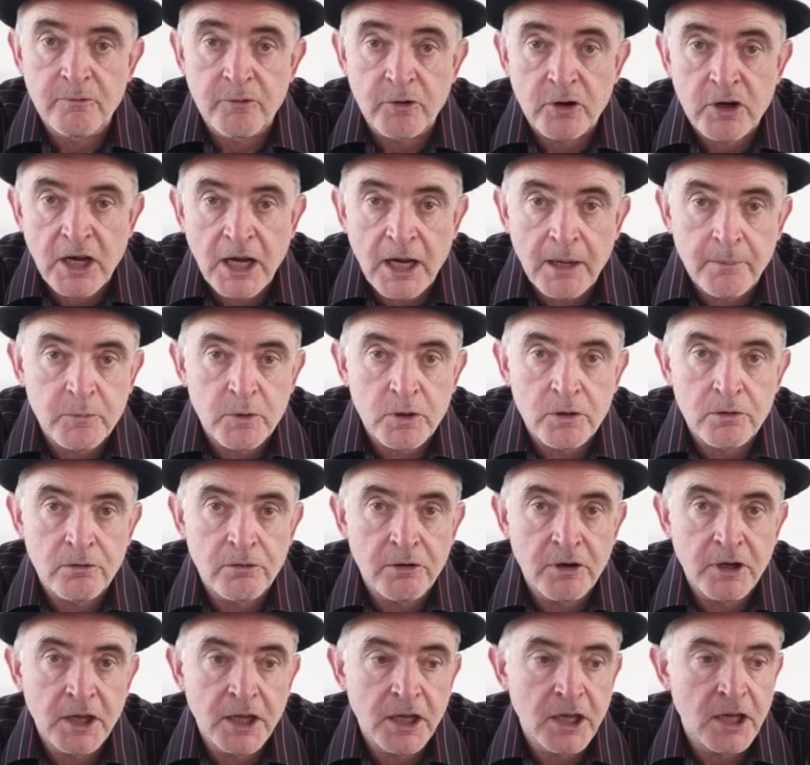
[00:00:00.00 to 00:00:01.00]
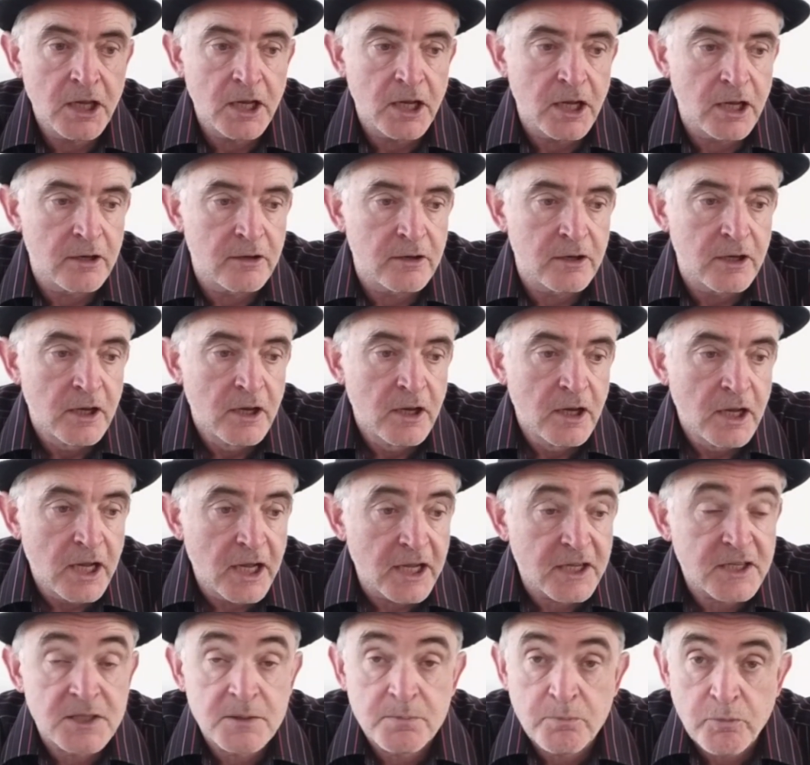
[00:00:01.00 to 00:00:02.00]
vocabulary and
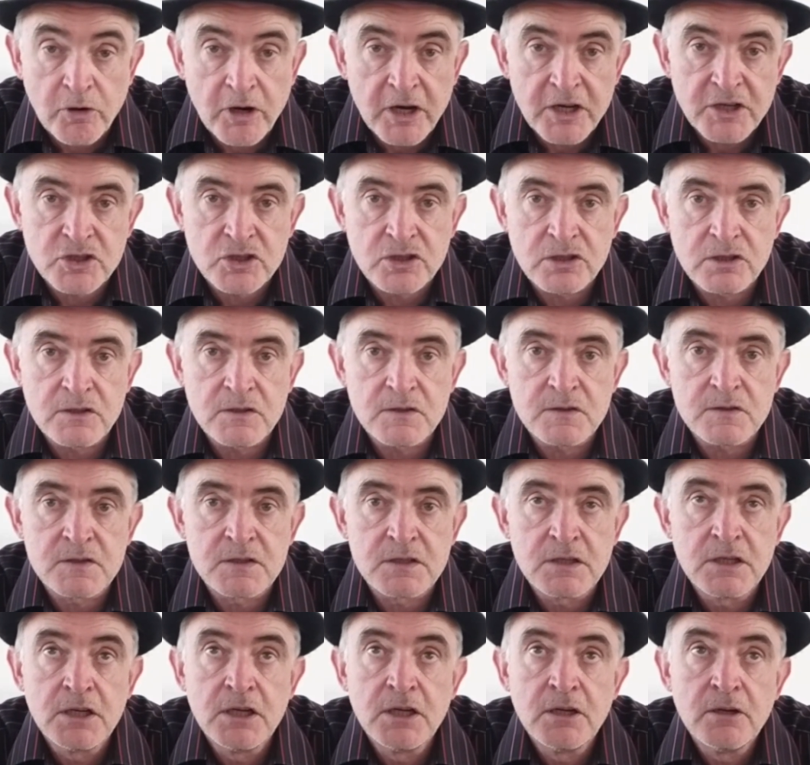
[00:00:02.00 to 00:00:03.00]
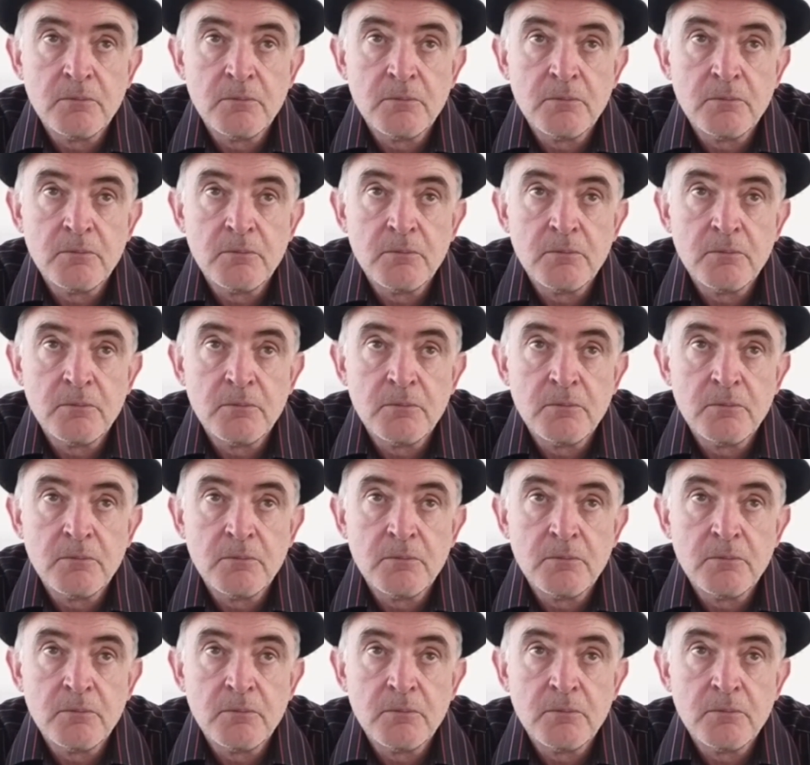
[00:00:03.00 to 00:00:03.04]
expressions